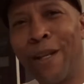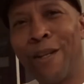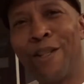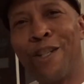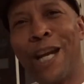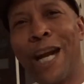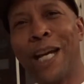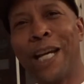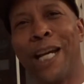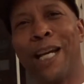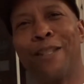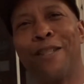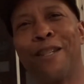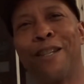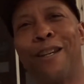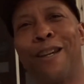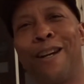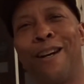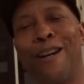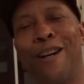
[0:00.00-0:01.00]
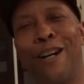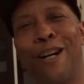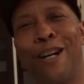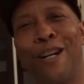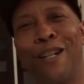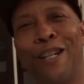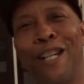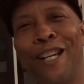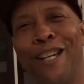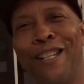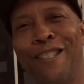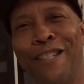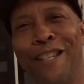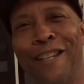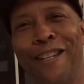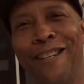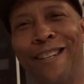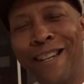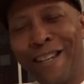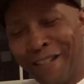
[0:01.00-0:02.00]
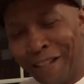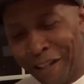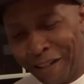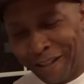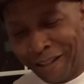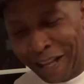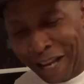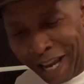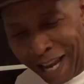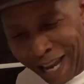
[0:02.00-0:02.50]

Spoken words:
shout out to Sister